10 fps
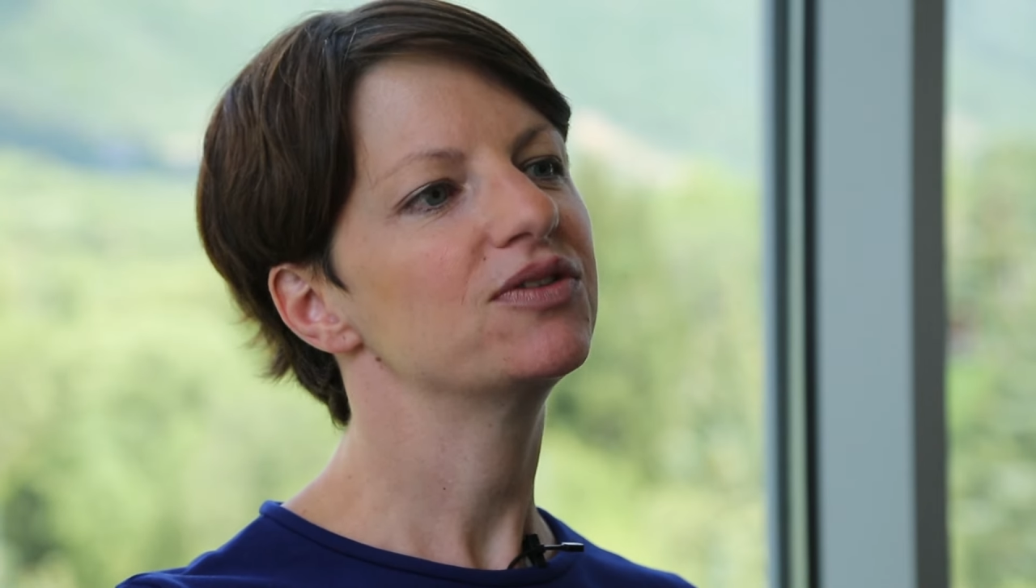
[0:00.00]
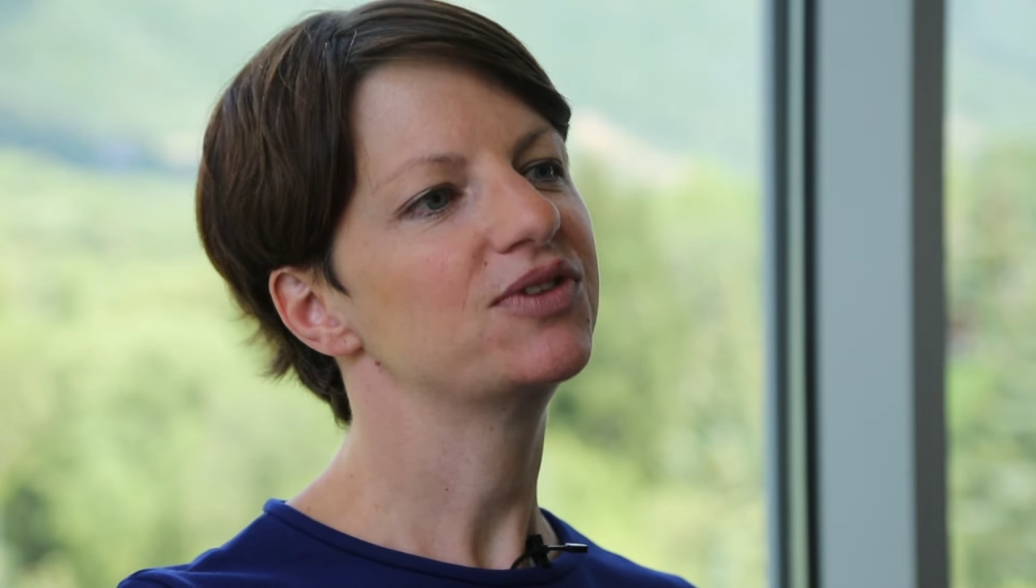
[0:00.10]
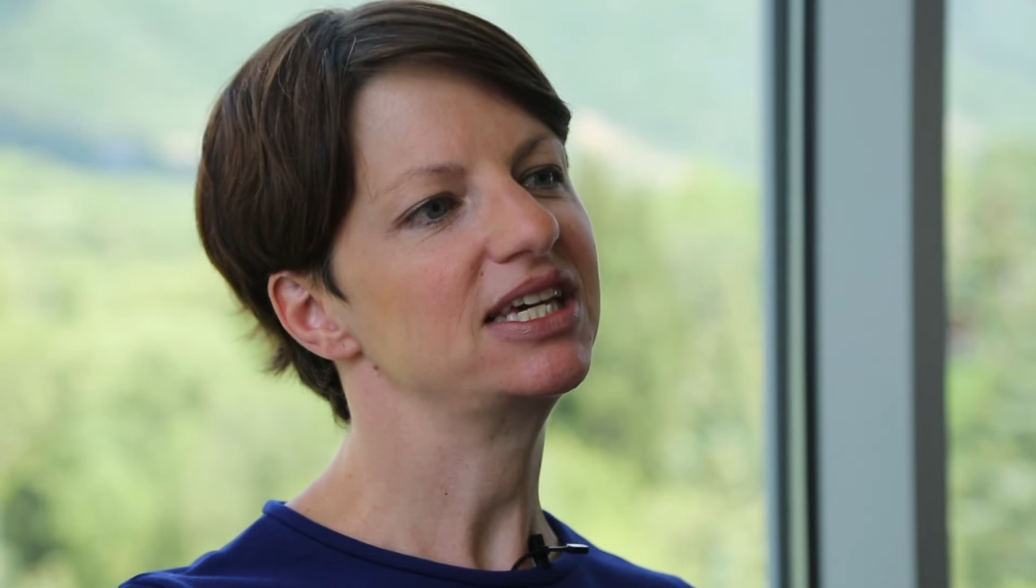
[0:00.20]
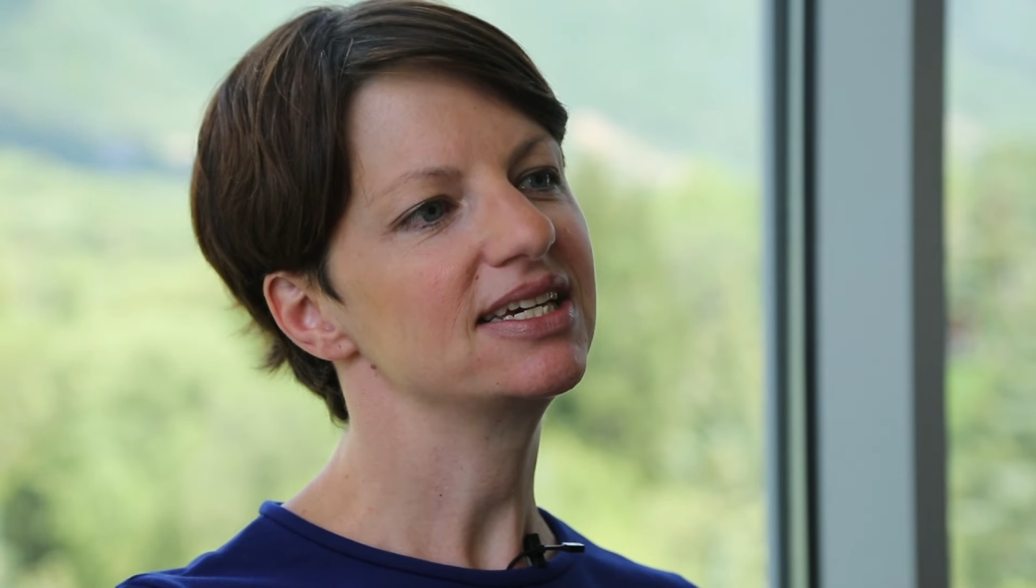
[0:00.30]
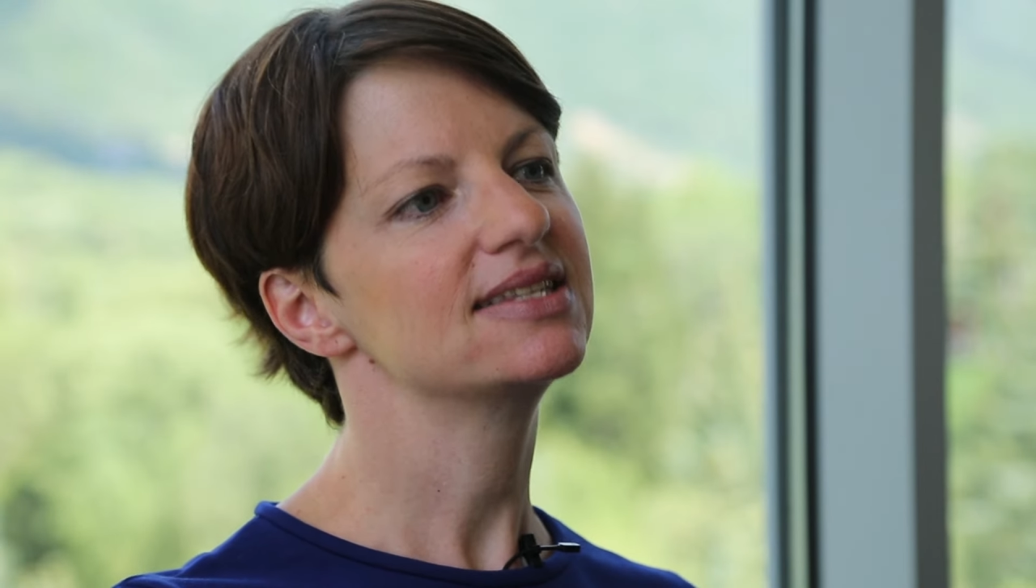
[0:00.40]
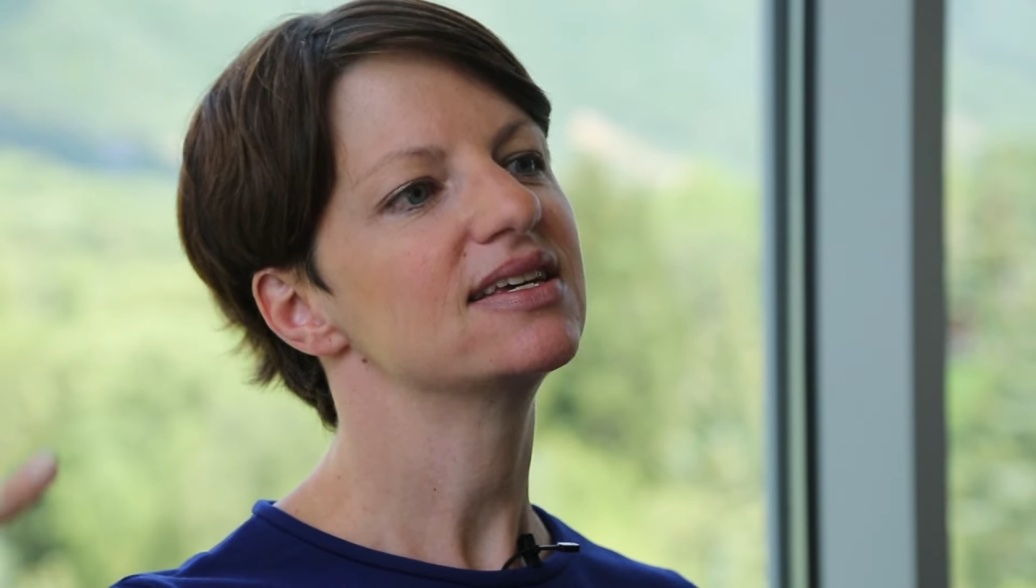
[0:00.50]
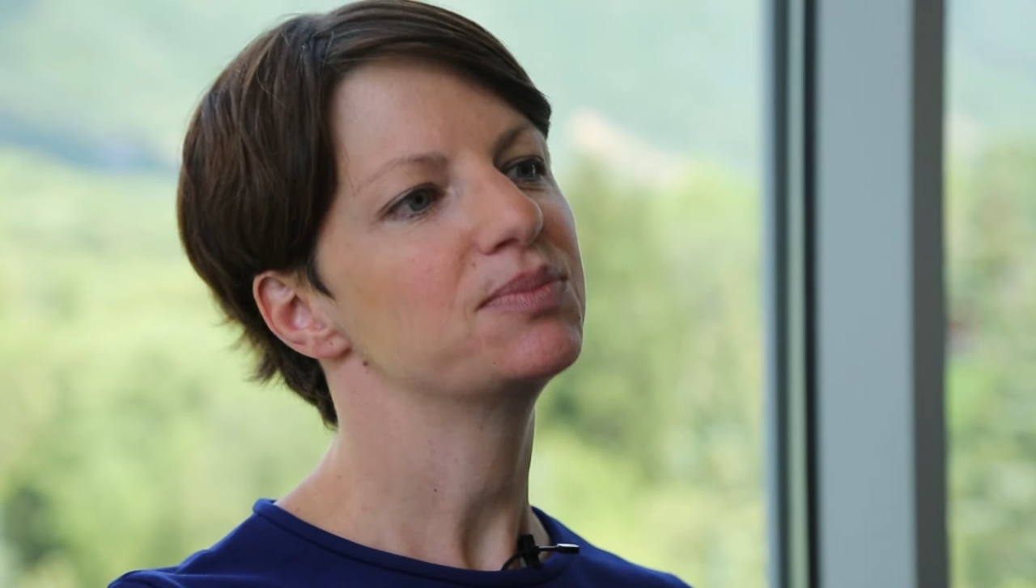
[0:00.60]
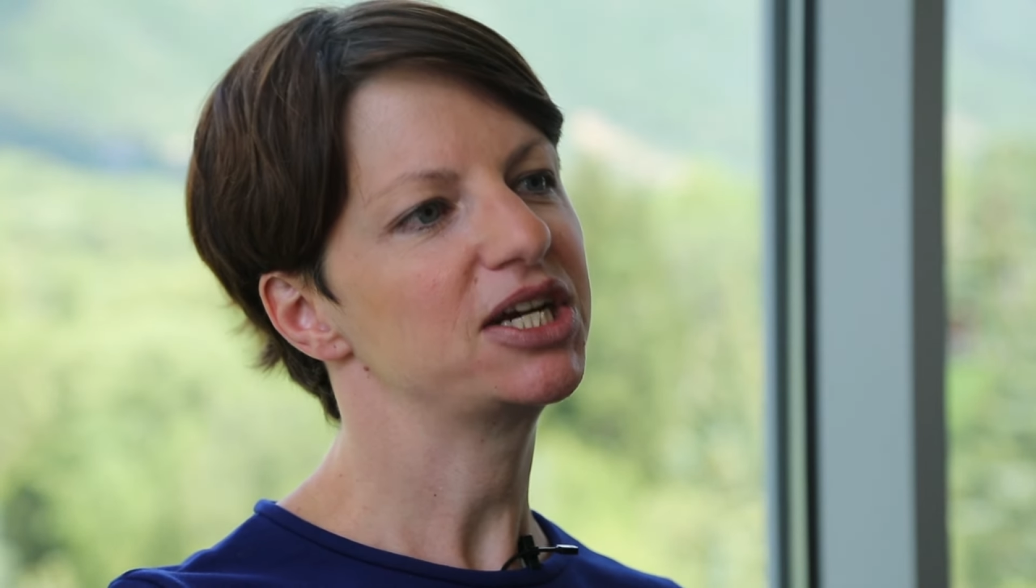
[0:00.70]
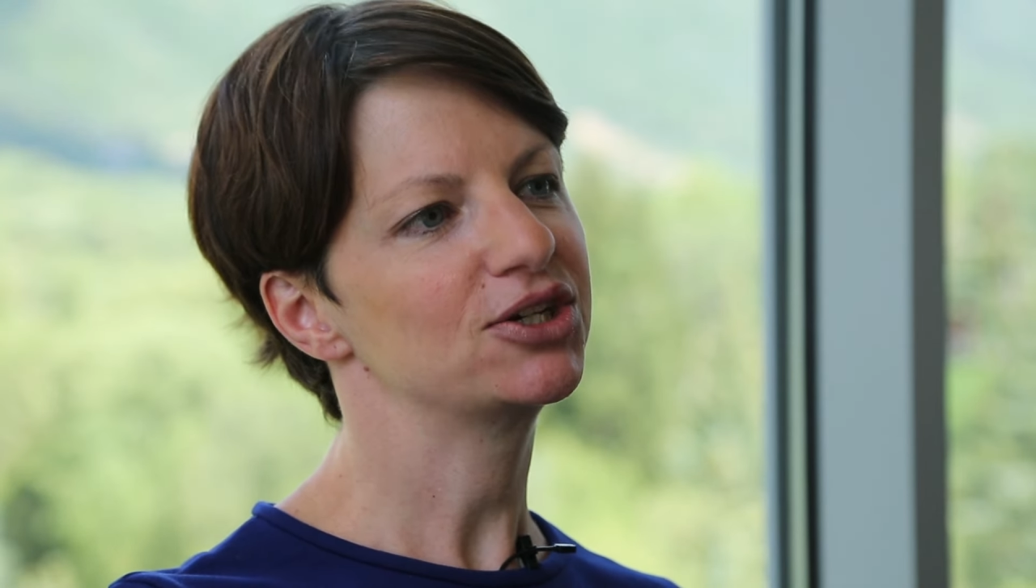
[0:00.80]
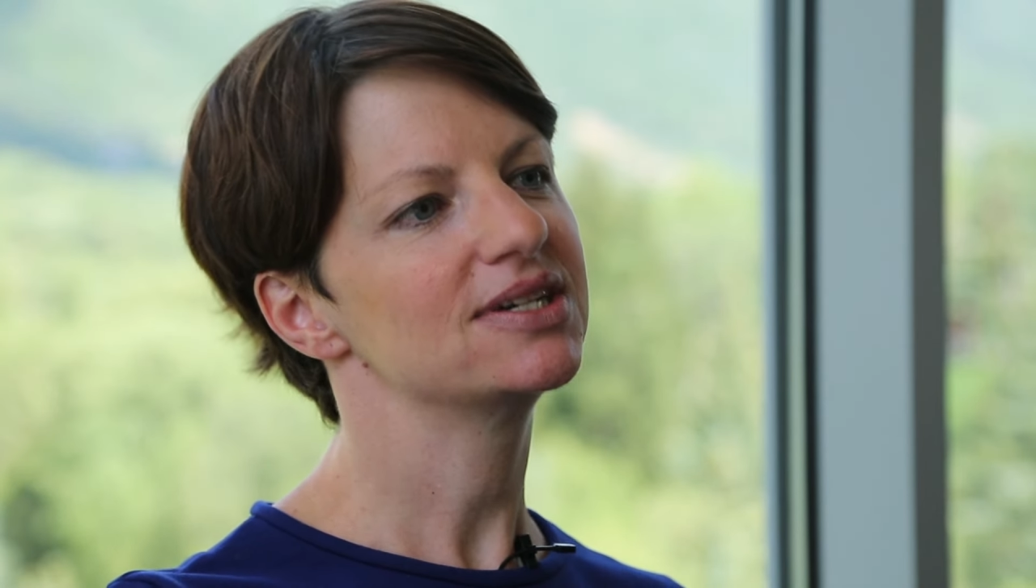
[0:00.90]
of kids
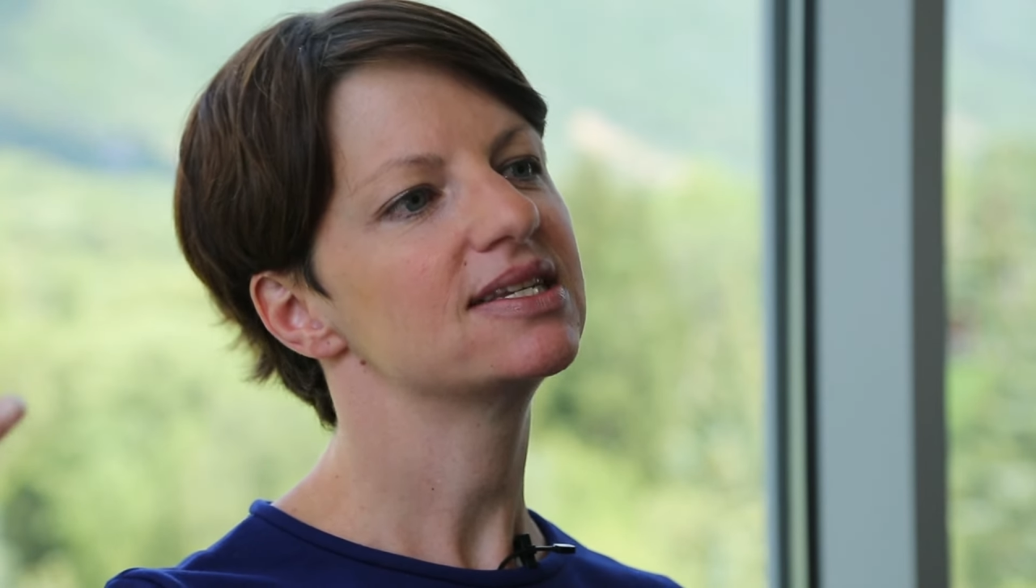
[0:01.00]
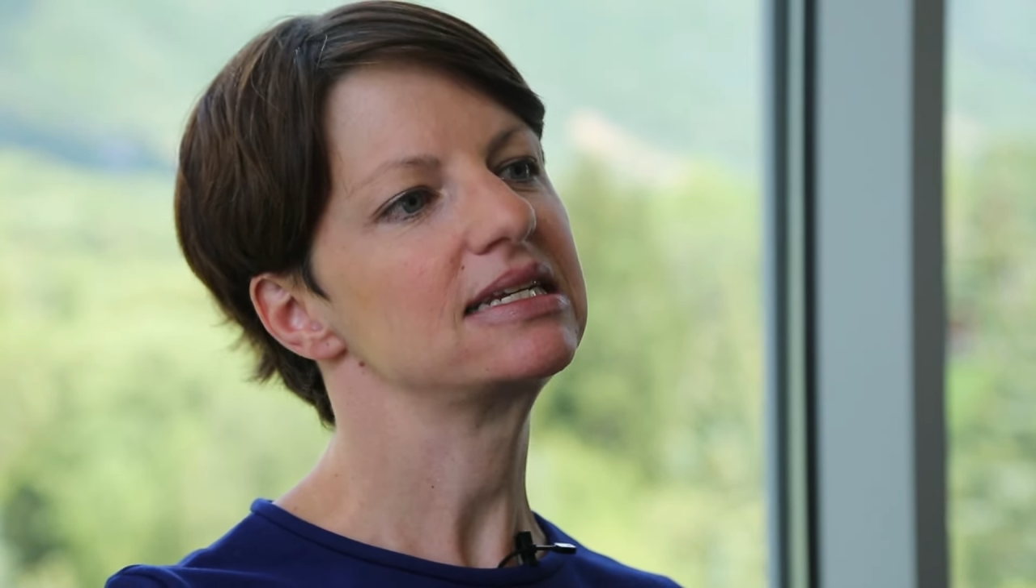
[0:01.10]
and parents